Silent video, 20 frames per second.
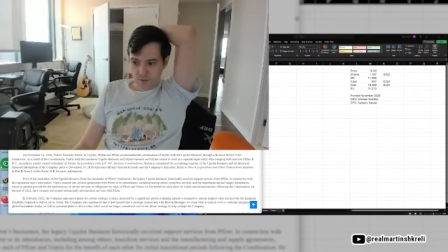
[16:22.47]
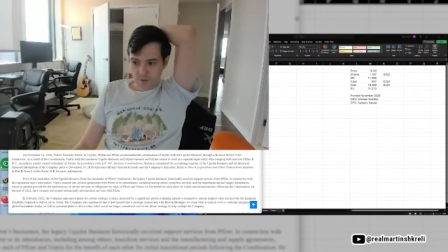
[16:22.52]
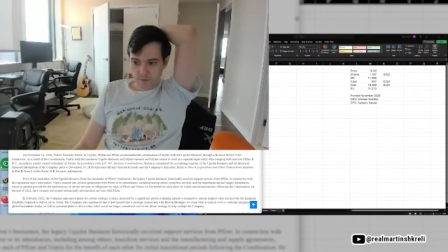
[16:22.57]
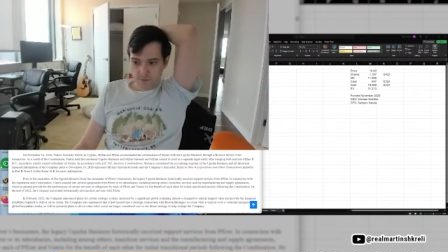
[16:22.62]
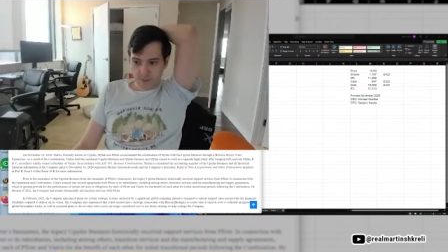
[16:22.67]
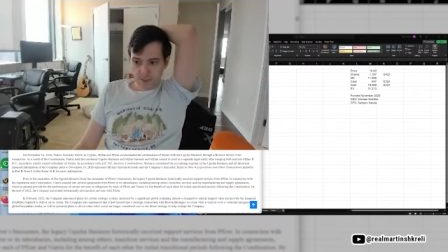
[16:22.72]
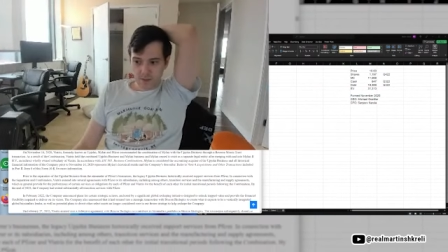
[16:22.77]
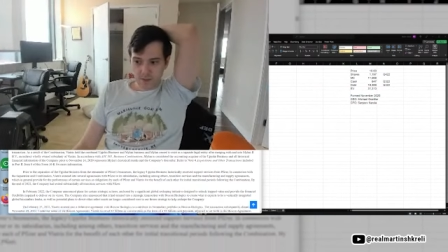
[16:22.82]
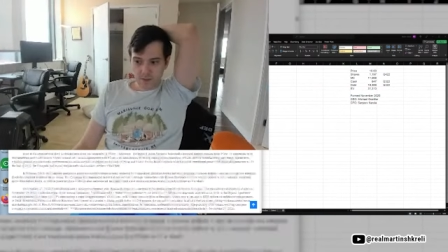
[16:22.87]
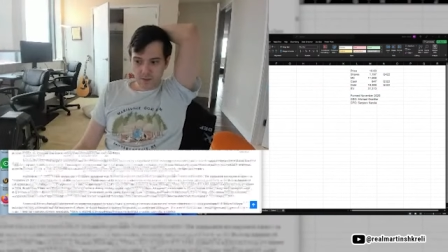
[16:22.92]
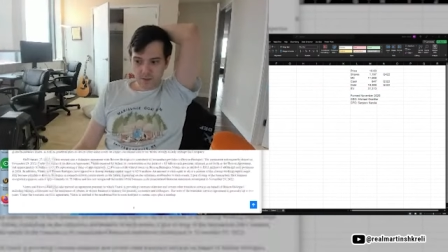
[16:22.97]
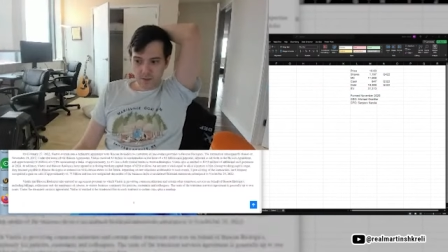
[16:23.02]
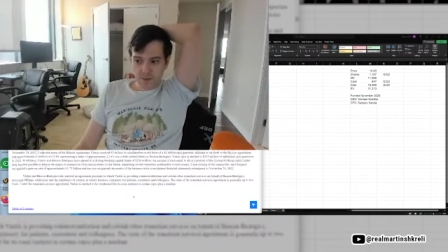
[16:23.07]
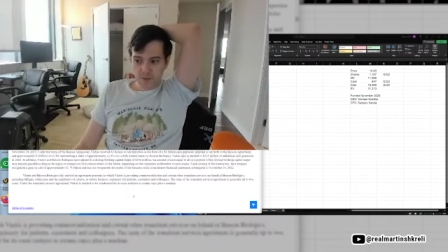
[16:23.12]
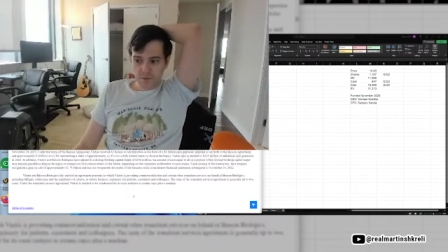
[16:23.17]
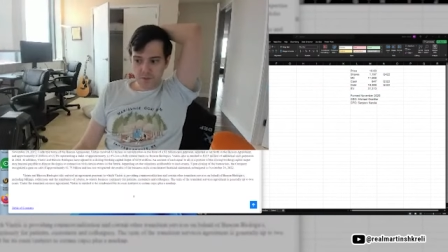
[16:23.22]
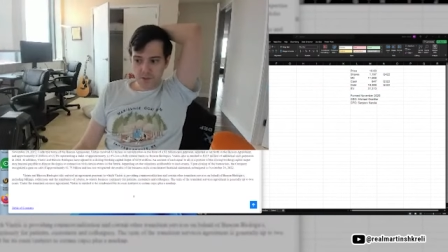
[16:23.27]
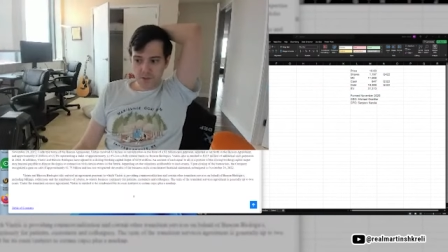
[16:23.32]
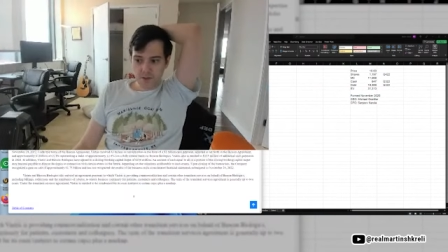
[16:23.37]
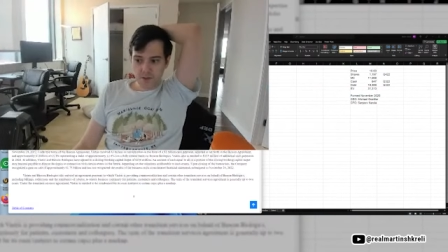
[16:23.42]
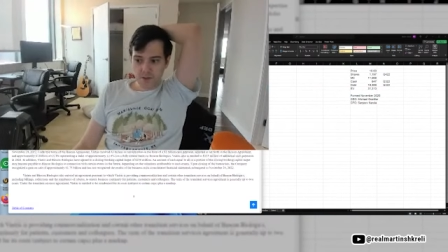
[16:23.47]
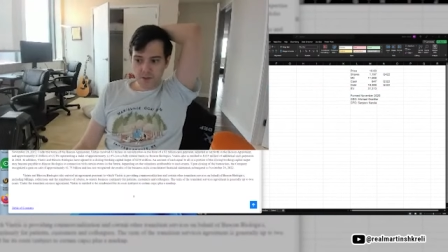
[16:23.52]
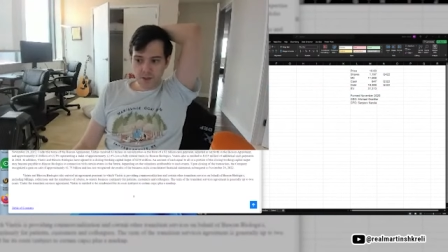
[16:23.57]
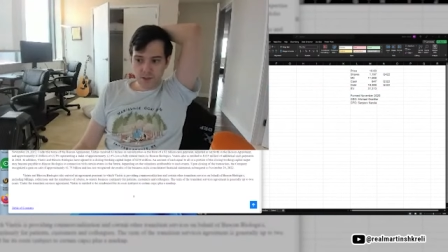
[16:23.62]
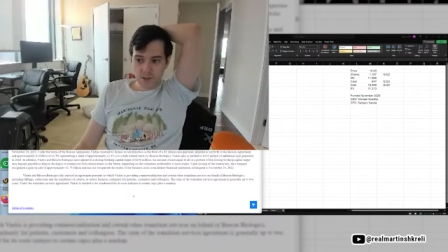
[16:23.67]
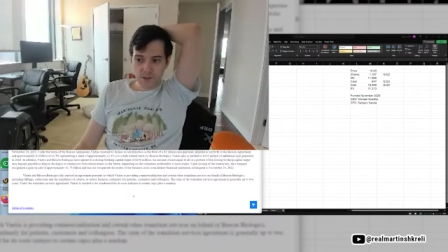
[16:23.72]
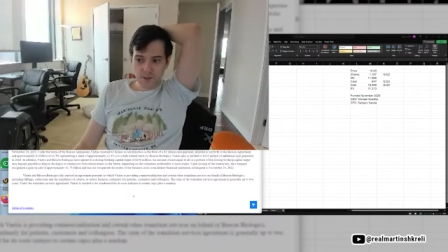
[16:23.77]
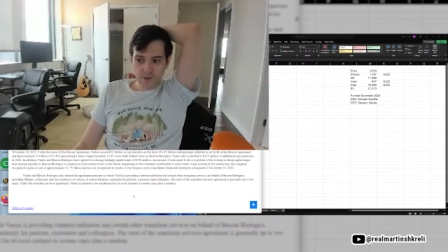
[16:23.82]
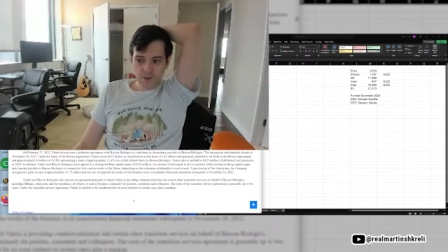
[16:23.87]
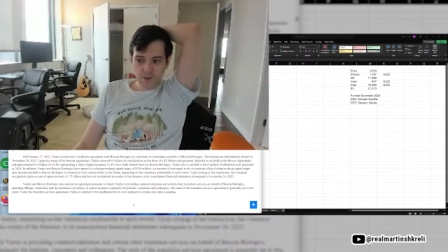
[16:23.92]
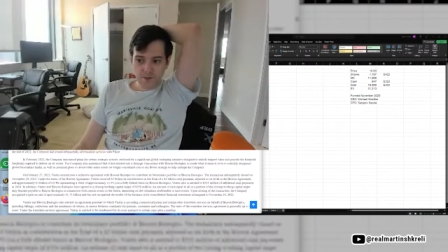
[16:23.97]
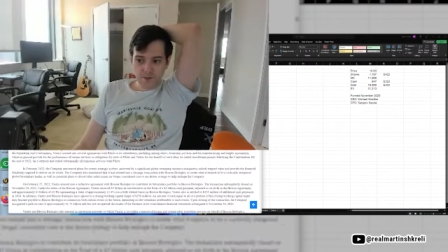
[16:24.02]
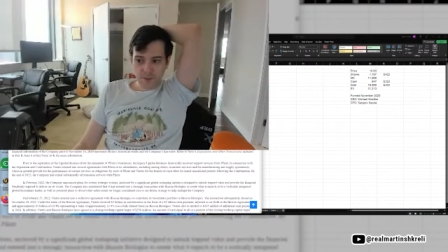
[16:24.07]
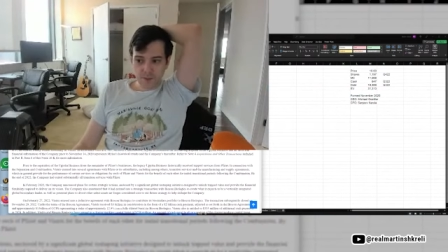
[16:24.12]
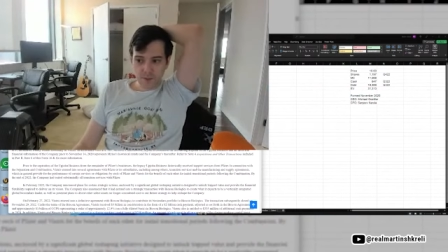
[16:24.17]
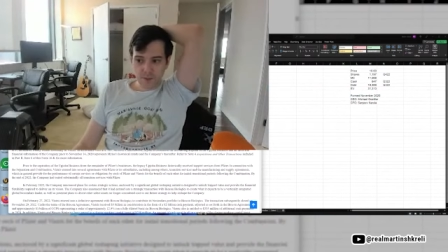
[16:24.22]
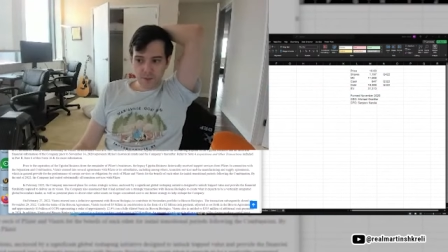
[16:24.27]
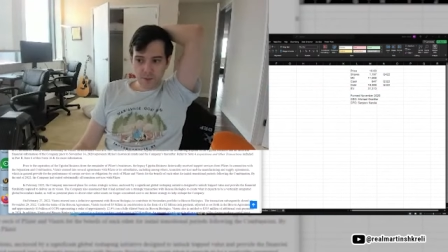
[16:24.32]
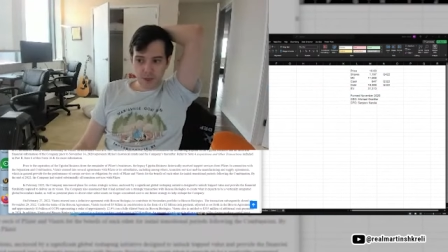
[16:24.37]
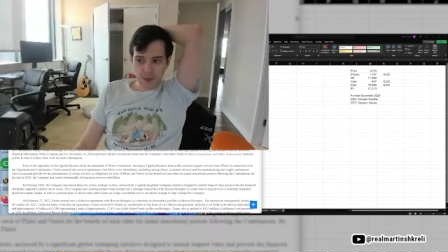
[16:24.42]
A bank can also be declared
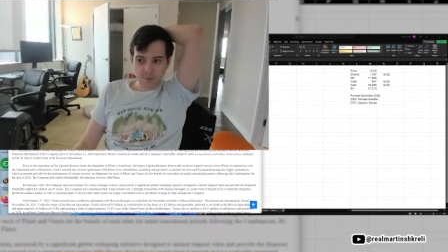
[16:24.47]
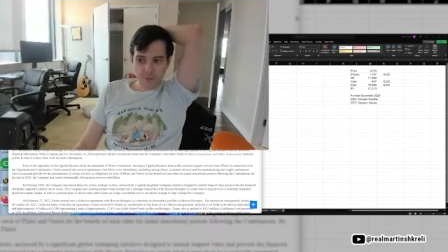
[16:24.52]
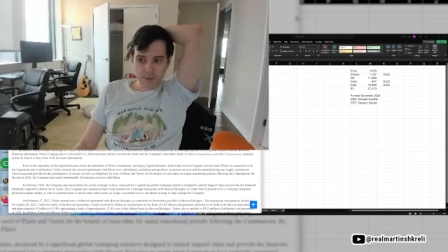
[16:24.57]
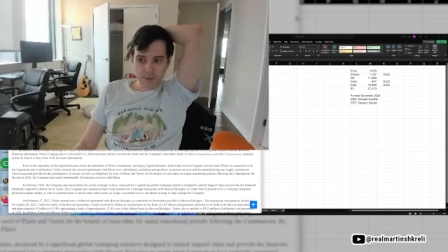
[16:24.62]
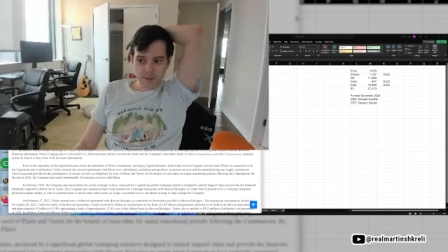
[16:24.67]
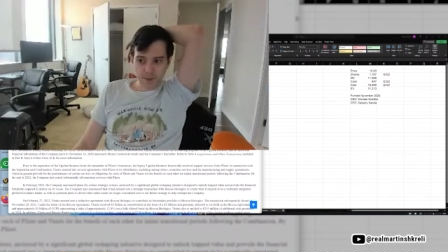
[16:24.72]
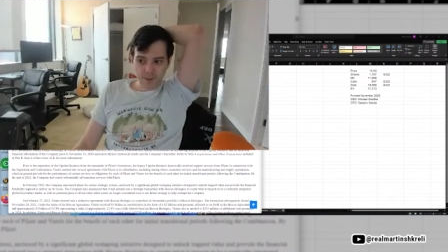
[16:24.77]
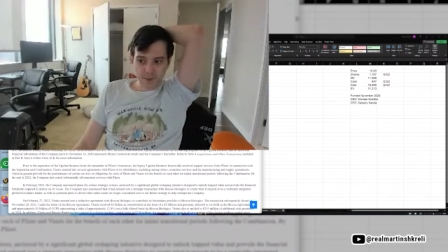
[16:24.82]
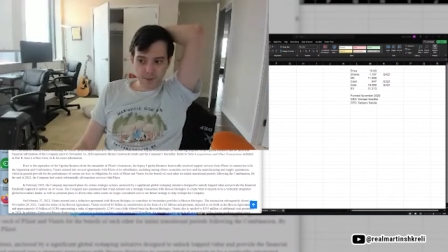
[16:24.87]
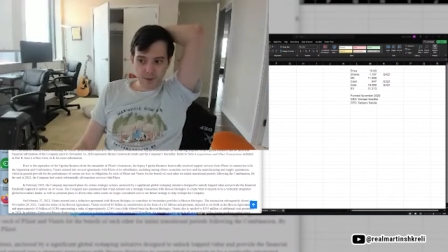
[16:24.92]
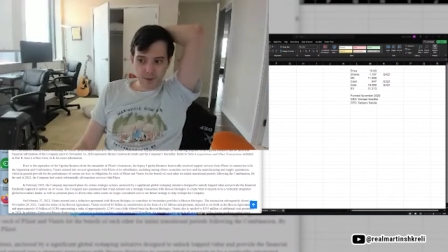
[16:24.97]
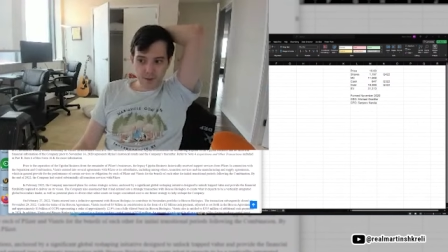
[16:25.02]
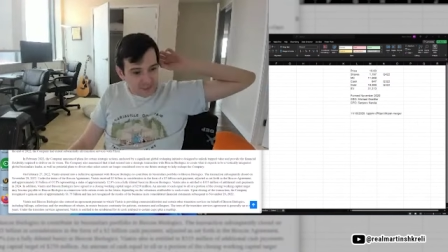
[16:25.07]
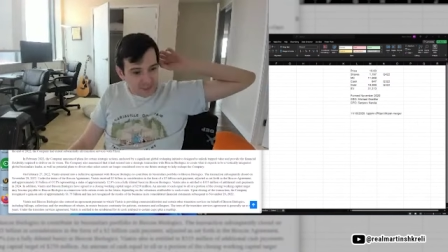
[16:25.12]
failed by a regulator.